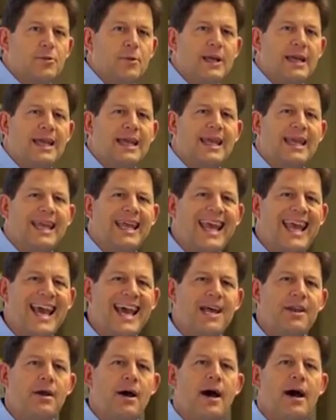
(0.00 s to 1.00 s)
we
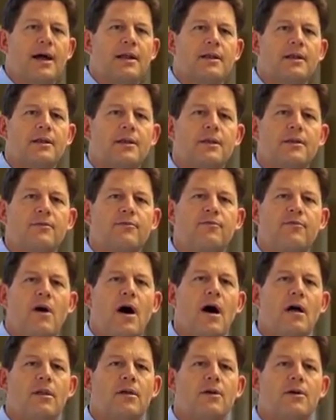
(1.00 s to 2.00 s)
cannot
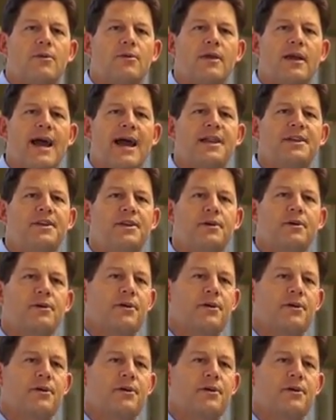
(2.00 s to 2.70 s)
follow the ideal